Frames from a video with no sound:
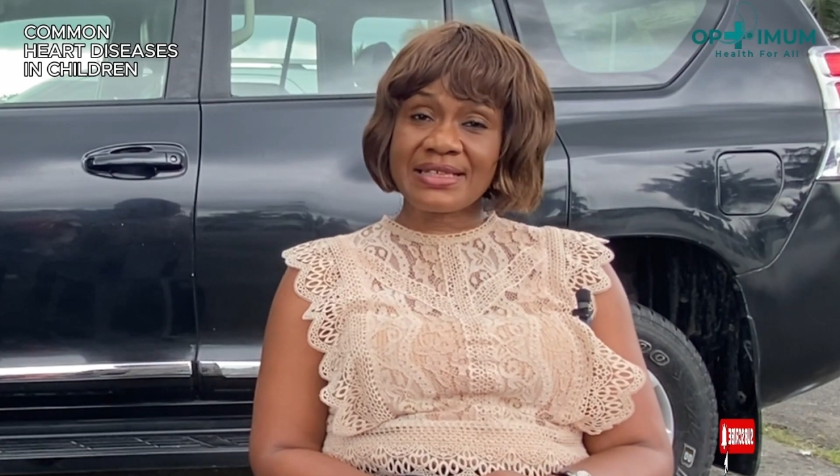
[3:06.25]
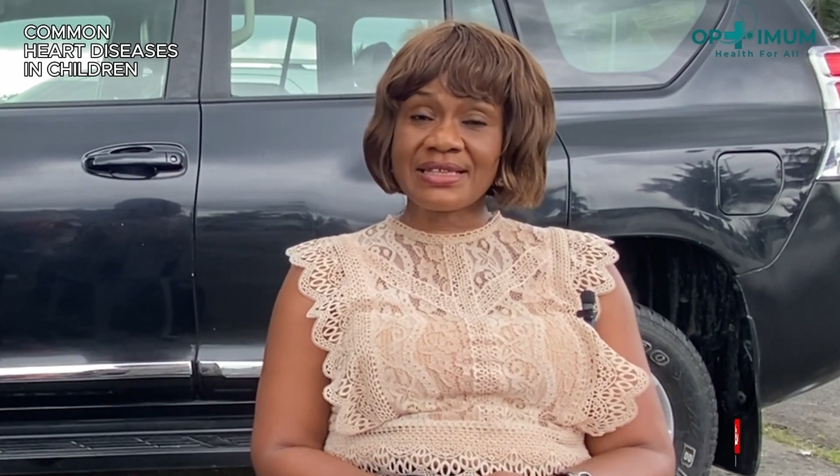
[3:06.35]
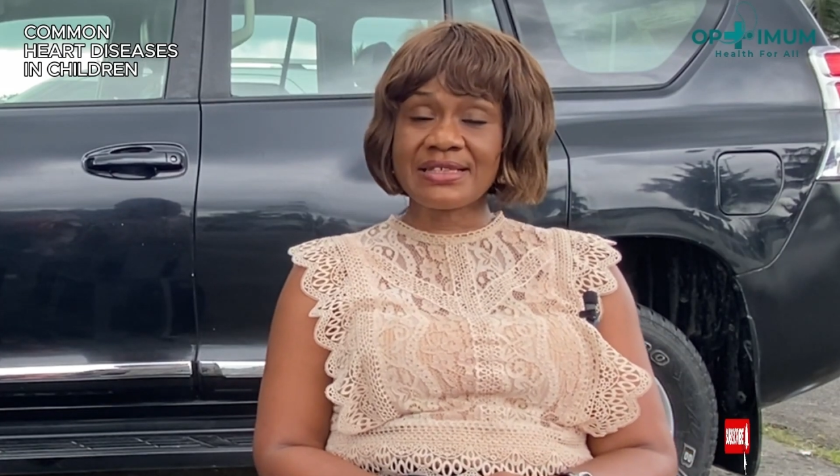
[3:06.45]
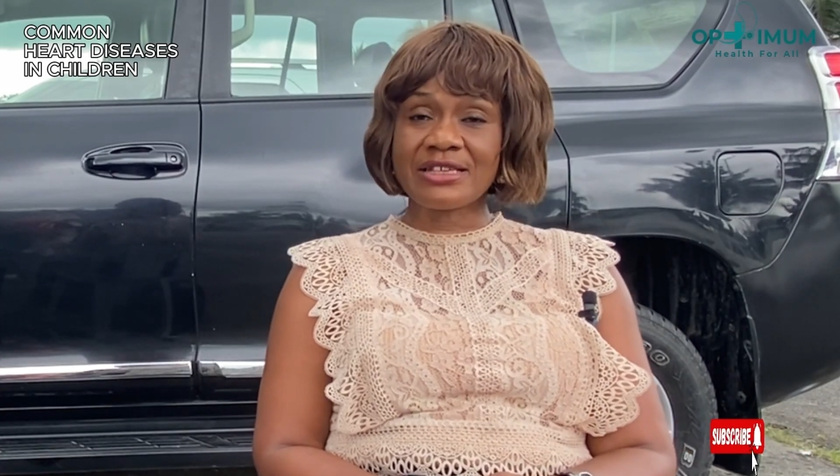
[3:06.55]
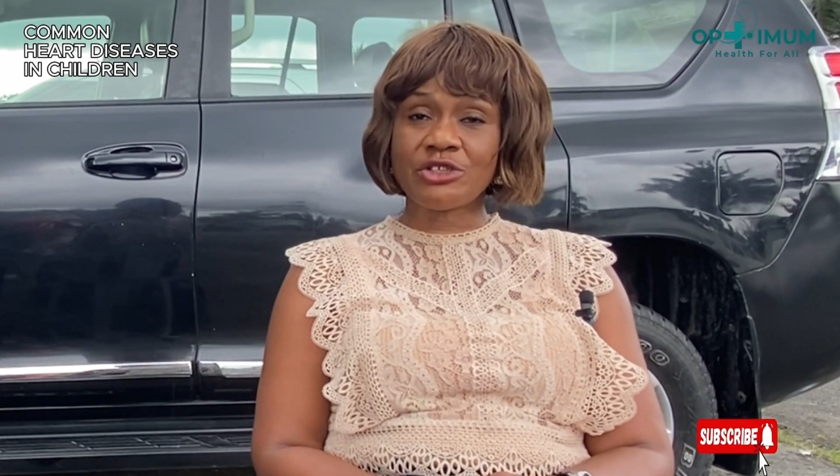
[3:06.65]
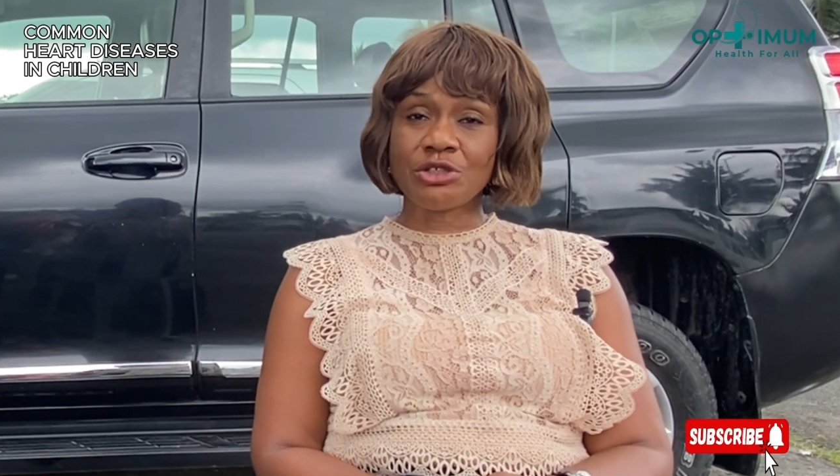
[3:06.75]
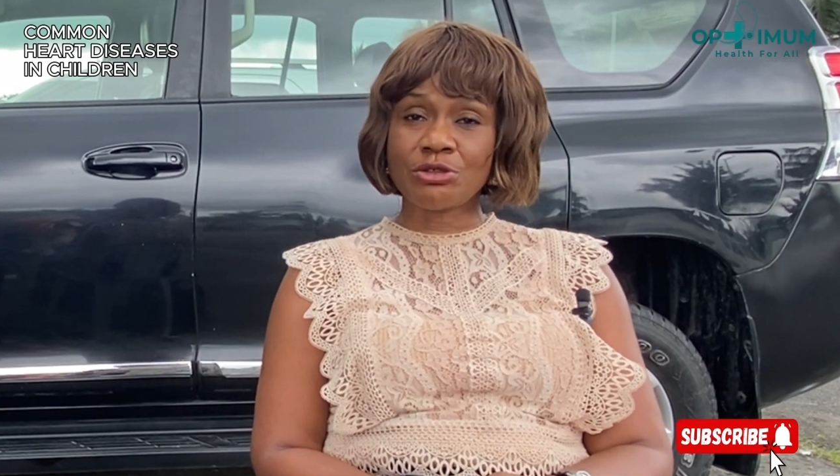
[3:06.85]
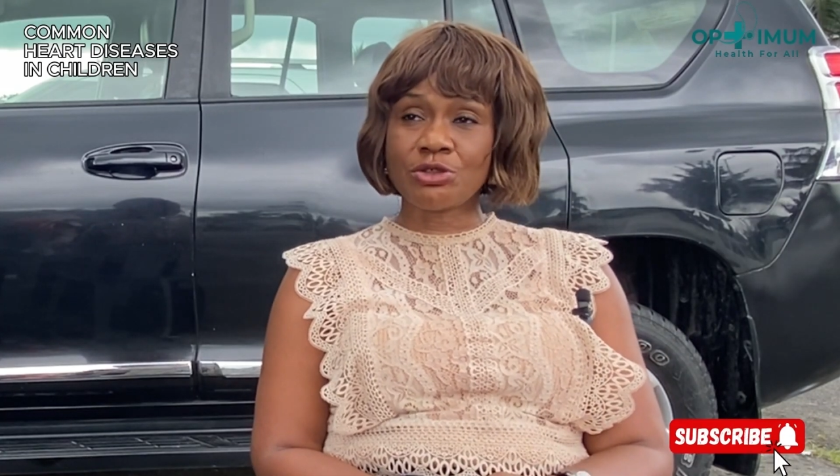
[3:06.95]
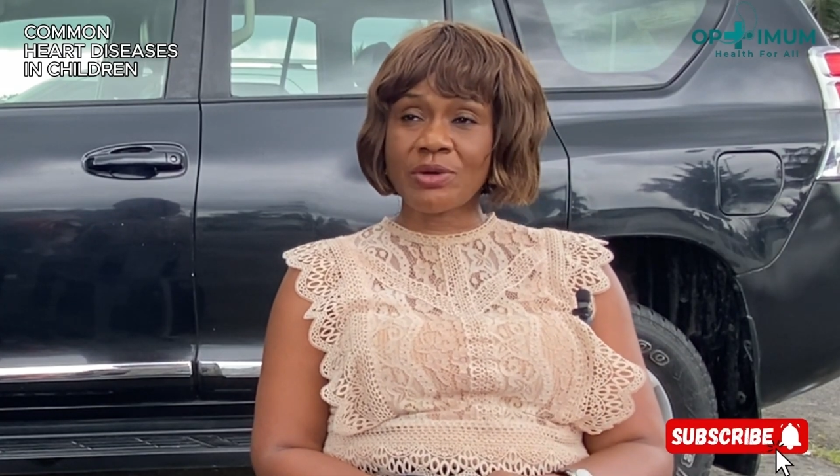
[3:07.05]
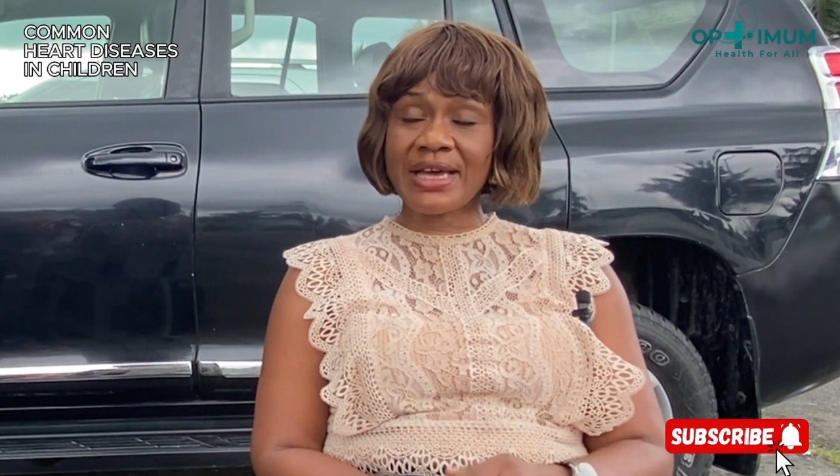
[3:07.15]
disease in
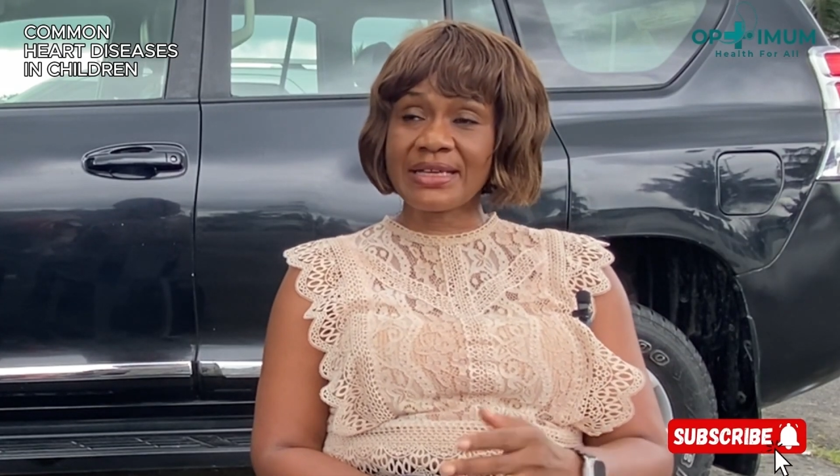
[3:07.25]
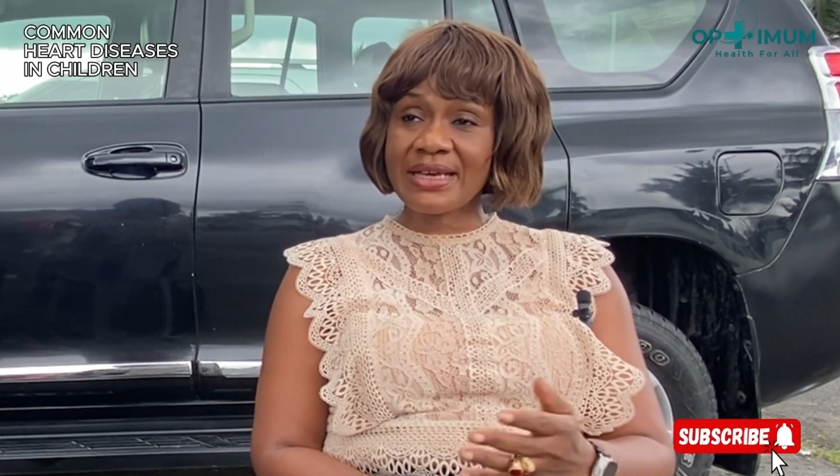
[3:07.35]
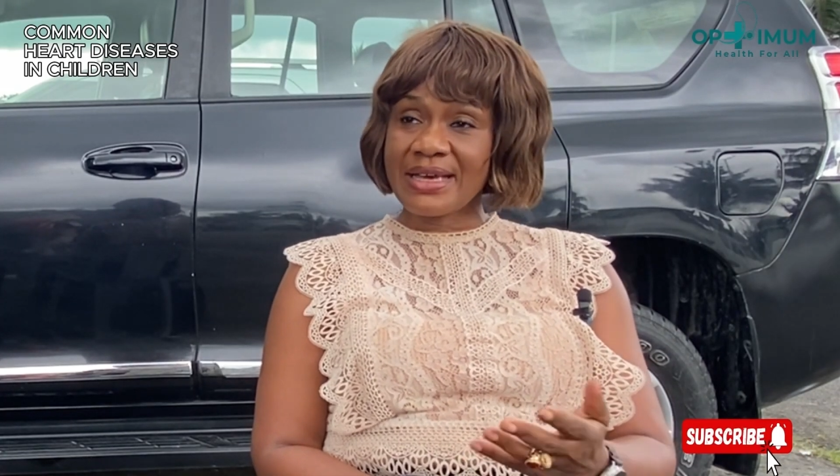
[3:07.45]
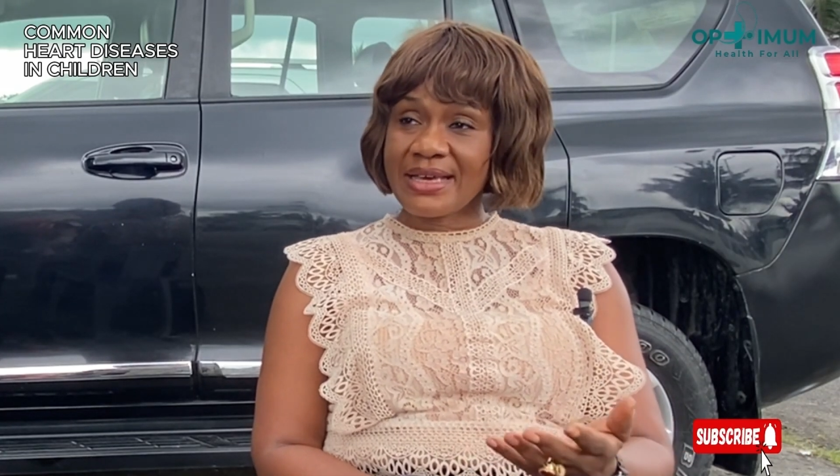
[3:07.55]
children